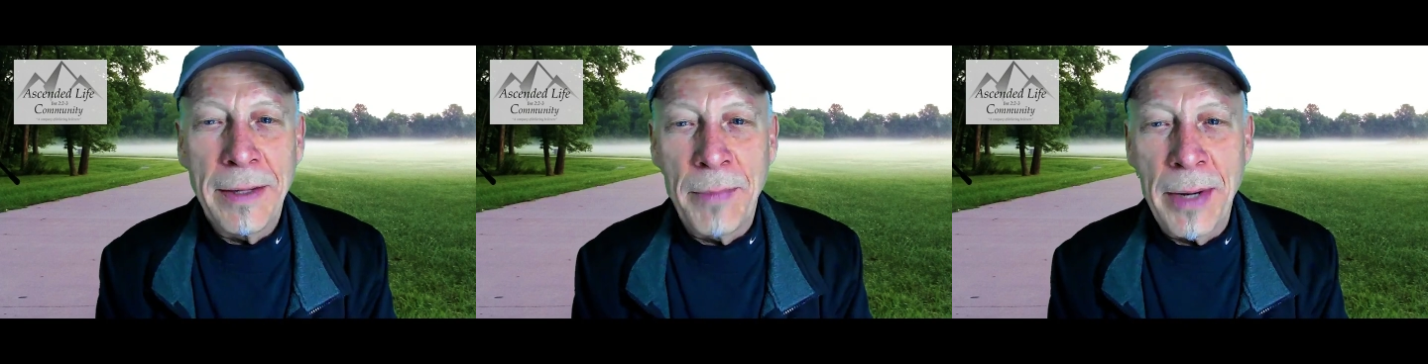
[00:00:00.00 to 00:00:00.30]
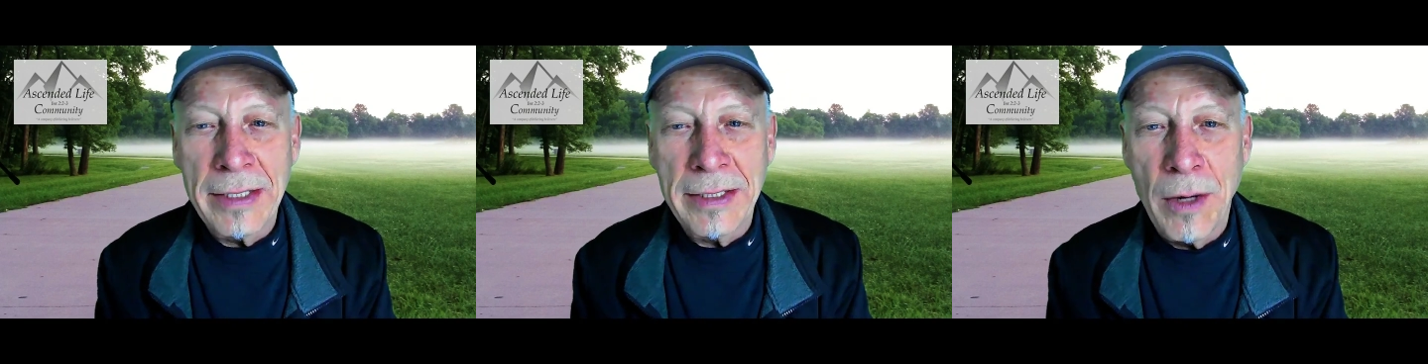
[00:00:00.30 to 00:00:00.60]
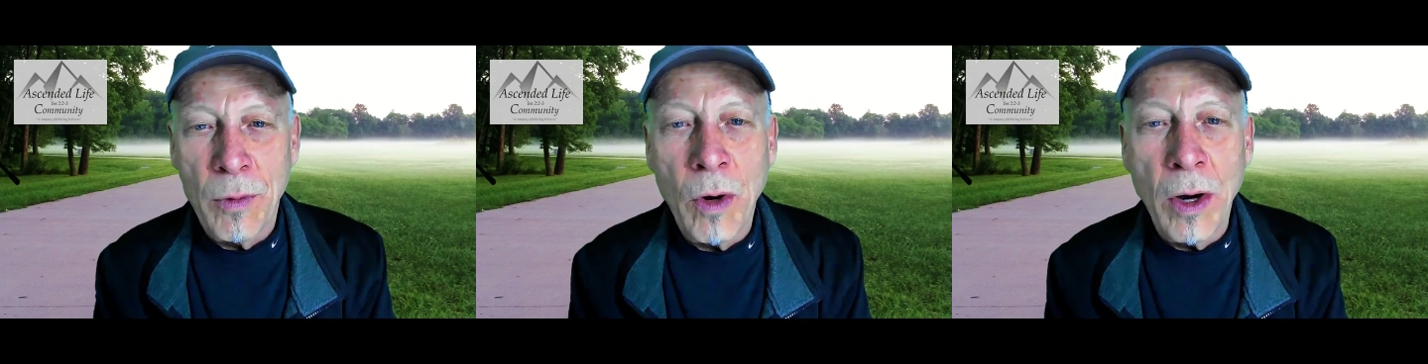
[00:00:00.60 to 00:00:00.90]
But
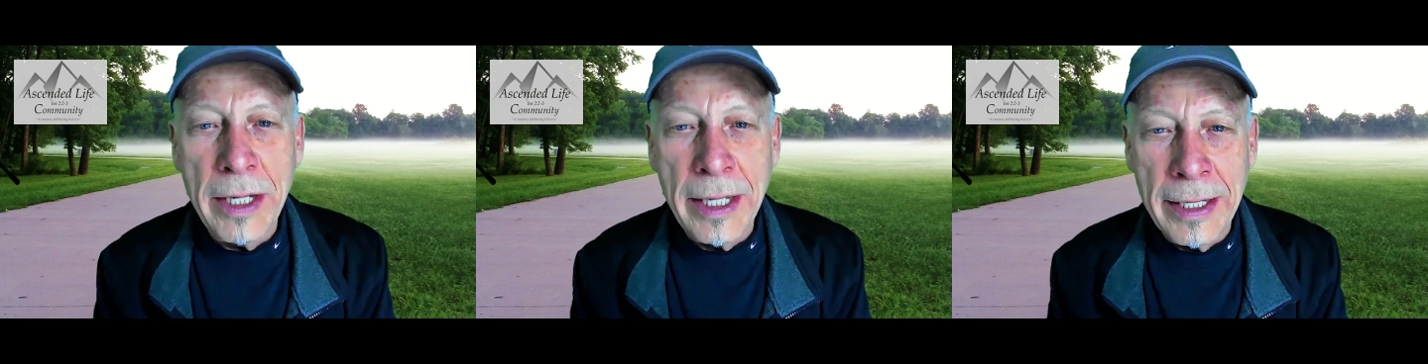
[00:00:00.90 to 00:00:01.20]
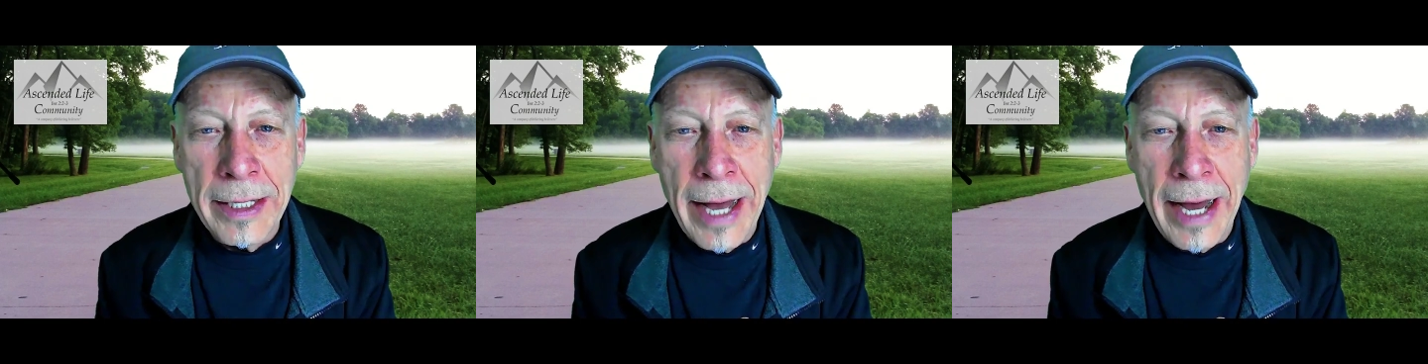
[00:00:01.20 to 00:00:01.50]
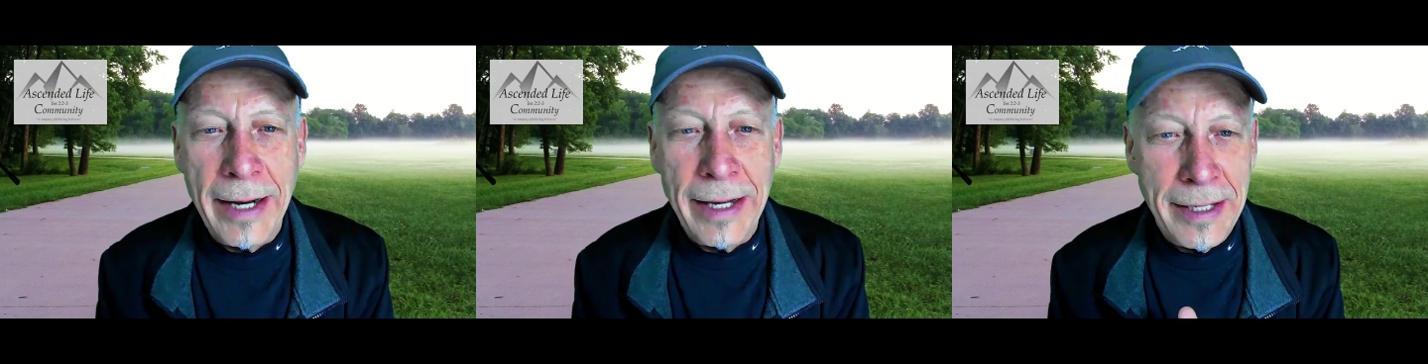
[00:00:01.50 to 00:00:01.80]
uh, walking in
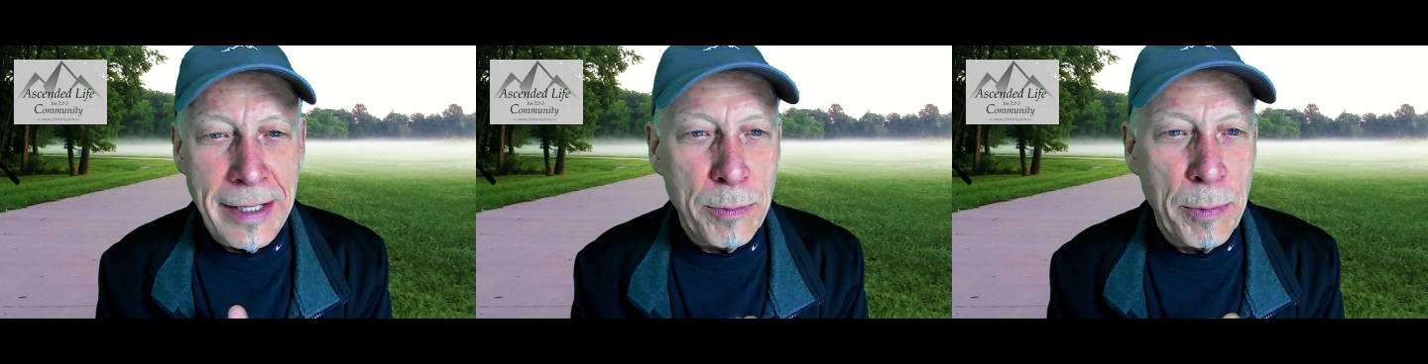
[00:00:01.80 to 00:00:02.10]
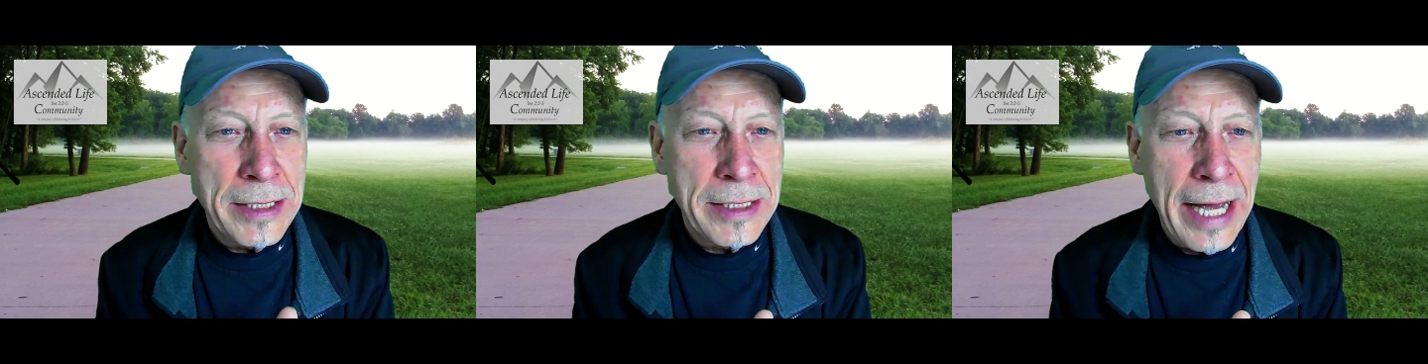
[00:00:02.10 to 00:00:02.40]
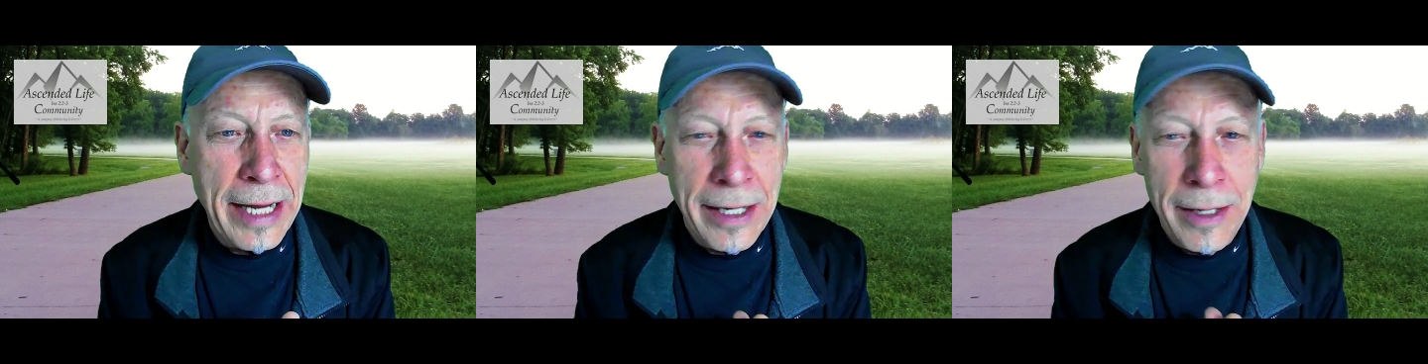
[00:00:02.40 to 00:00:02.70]
that has been
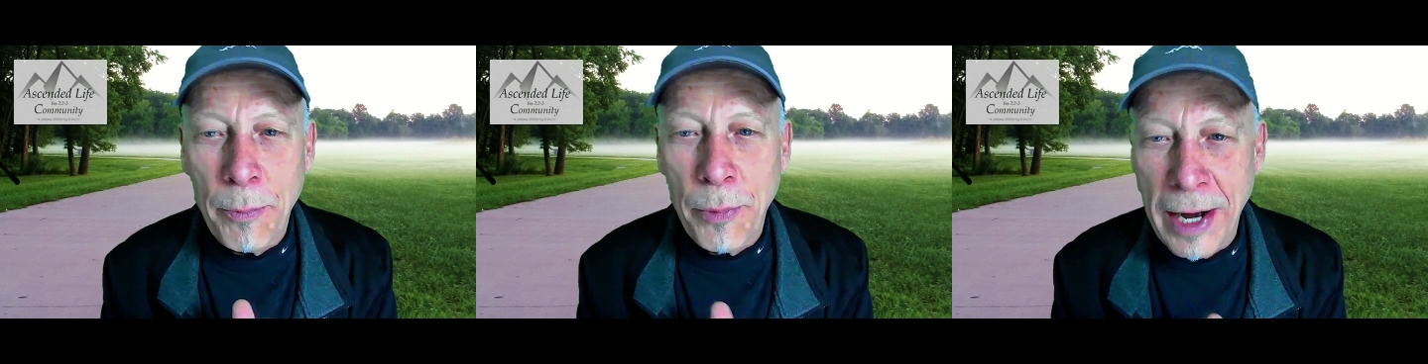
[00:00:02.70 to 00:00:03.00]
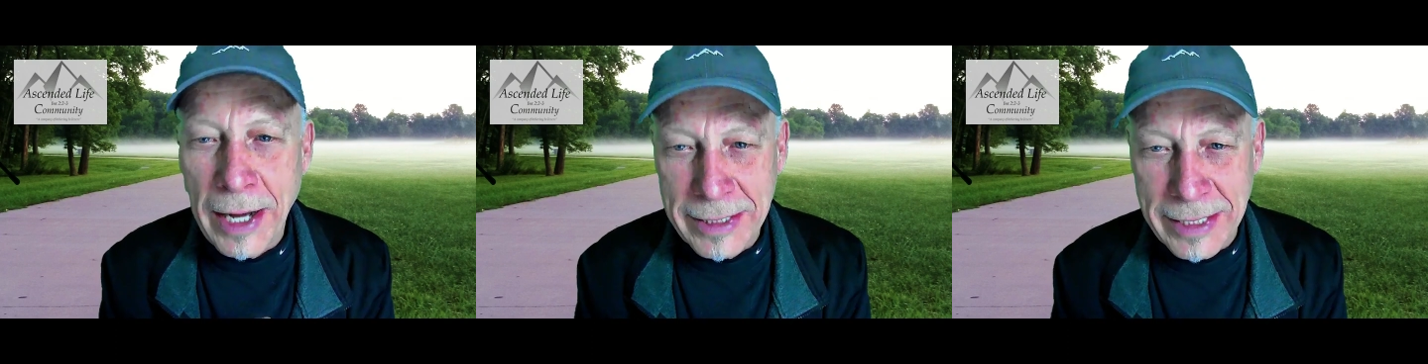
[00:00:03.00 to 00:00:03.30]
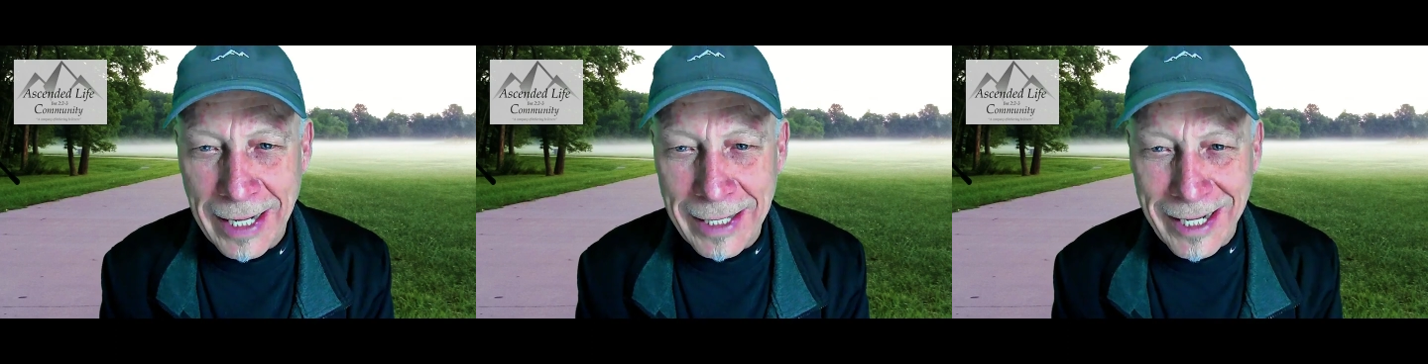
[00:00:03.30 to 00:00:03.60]
taking a
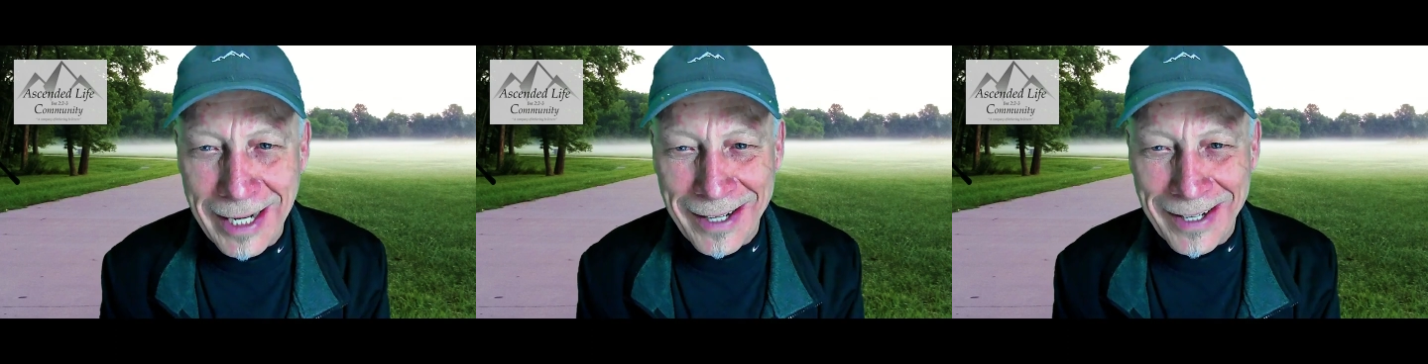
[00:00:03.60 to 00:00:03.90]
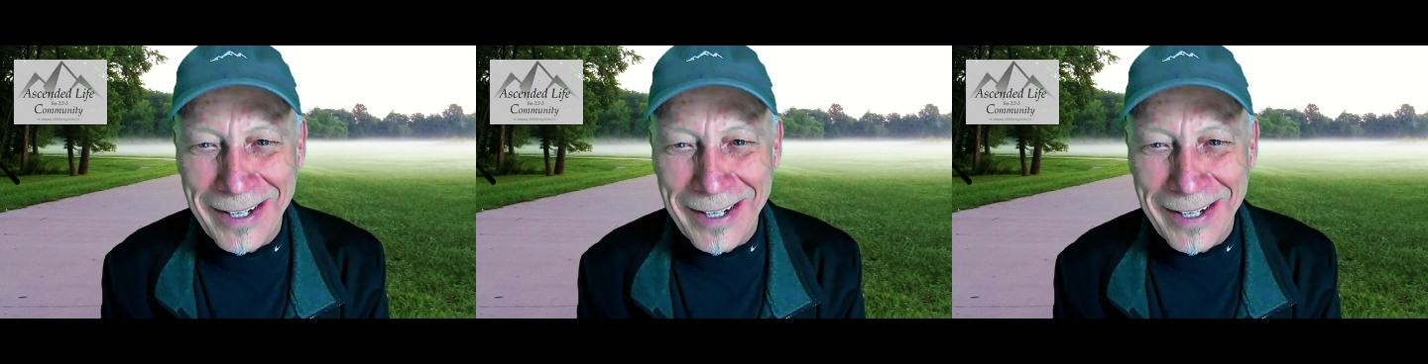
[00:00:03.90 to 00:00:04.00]
process